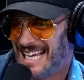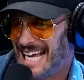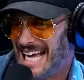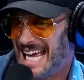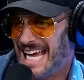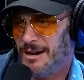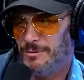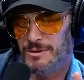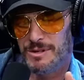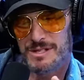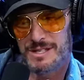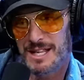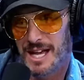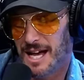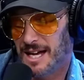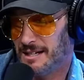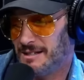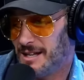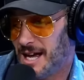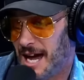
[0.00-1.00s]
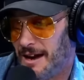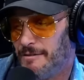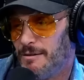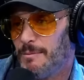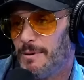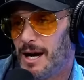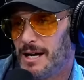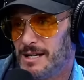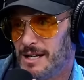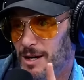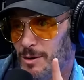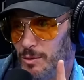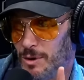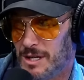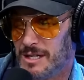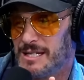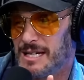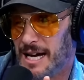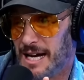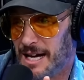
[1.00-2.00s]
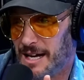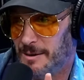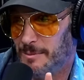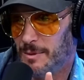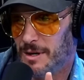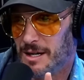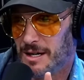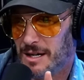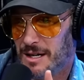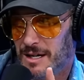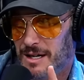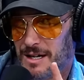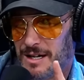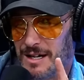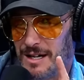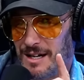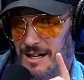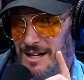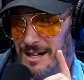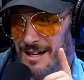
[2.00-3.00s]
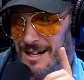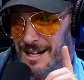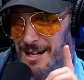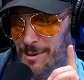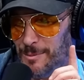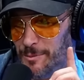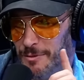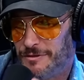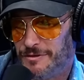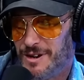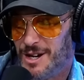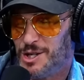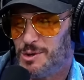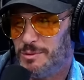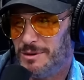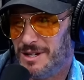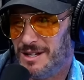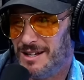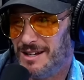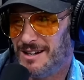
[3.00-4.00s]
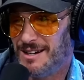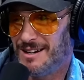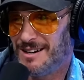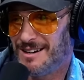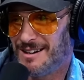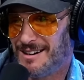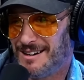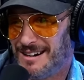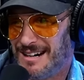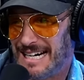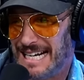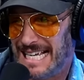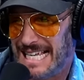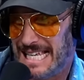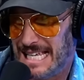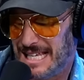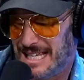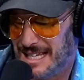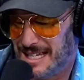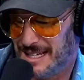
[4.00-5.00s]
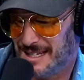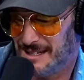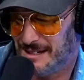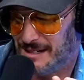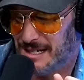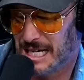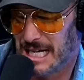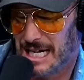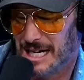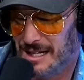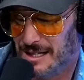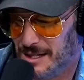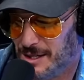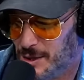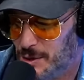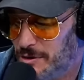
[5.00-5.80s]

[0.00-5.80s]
It was not. I remember I did it one time um freshman year in college.